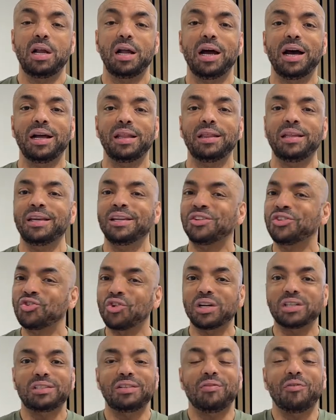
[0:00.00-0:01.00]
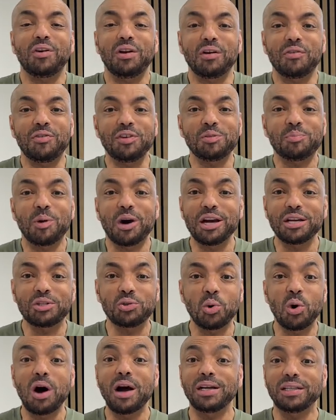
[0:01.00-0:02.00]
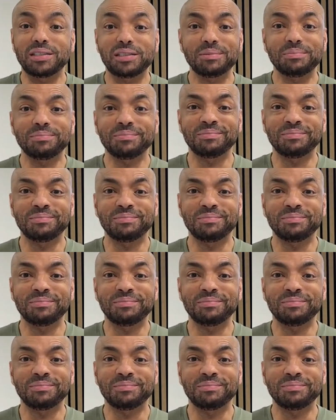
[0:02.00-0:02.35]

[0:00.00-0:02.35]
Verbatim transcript: and the instructor fell off his bike twice.